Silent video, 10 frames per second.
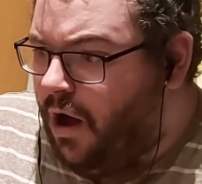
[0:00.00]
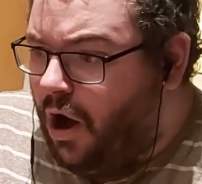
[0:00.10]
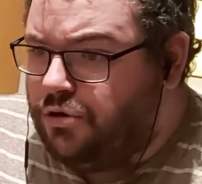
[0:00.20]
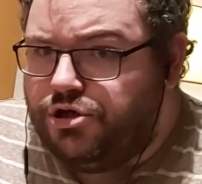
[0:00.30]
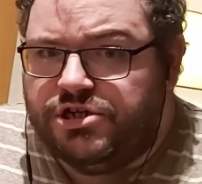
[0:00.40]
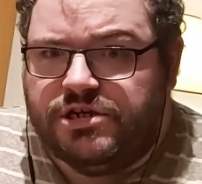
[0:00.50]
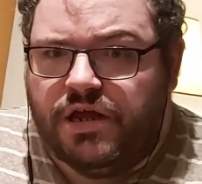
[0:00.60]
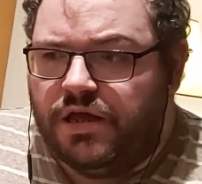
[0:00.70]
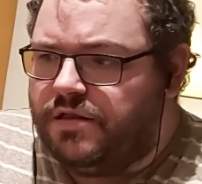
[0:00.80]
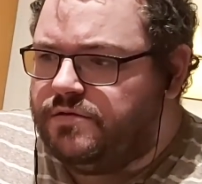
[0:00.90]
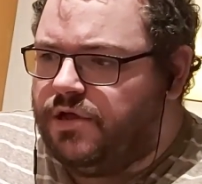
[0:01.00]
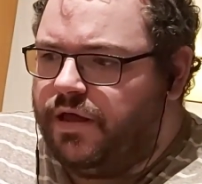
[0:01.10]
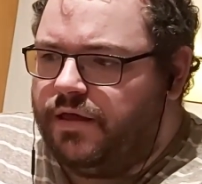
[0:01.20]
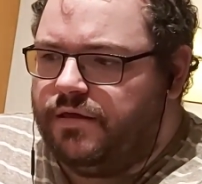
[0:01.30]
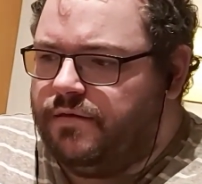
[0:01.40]
Oh shit!
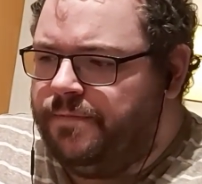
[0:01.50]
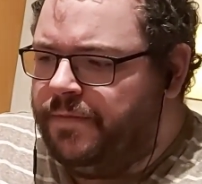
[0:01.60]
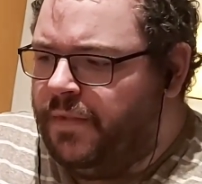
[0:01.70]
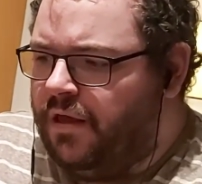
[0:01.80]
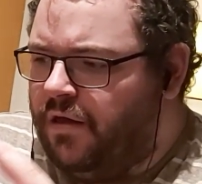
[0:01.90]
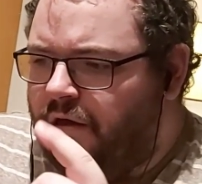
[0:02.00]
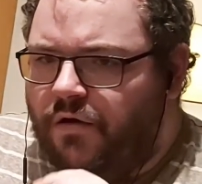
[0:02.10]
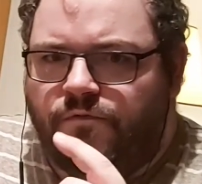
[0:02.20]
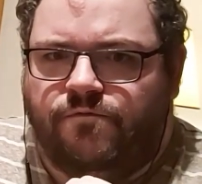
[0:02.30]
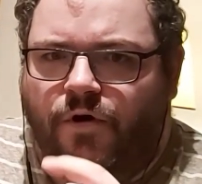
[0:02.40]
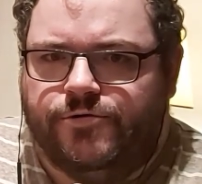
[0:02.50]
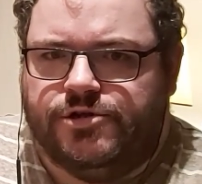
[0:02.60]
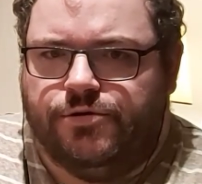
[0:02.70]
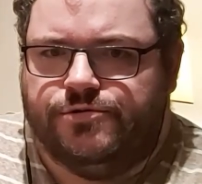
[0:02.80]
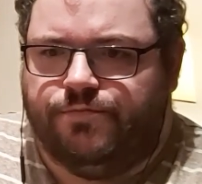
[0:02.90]
Like
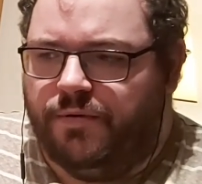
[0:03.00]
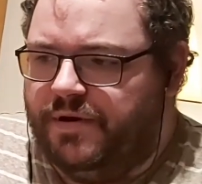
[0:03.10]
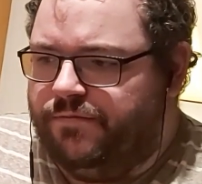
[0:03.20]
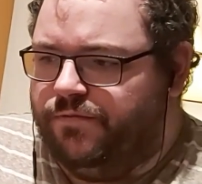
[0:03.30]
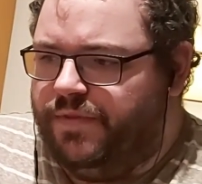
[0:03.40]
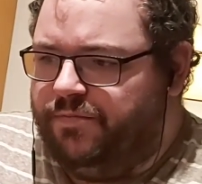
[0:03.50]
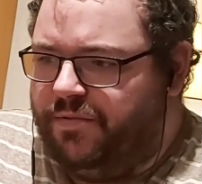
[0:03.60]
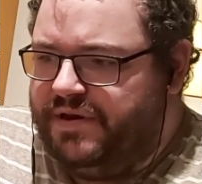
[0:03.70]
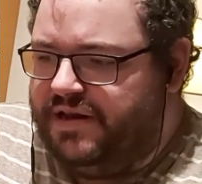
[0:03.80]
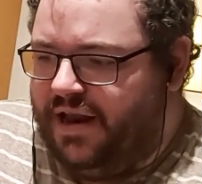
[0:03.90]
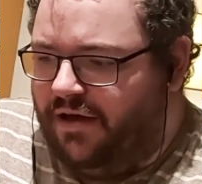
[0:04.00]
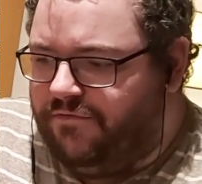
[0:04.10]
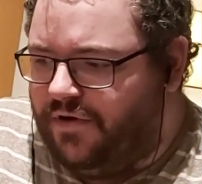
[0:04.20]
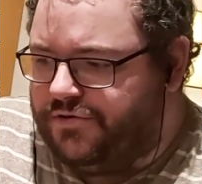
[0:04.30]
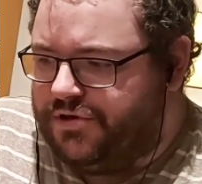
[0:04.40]
photos, they probably didn't have
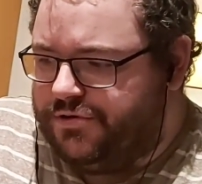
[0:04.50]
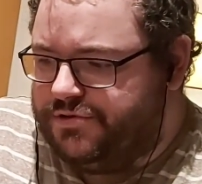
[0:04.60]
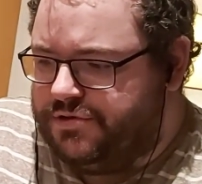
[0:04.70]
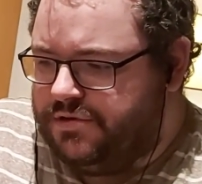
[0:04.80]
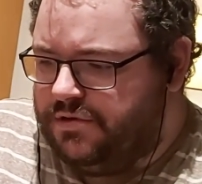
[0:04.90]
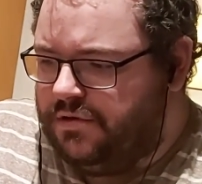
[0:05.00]
photos,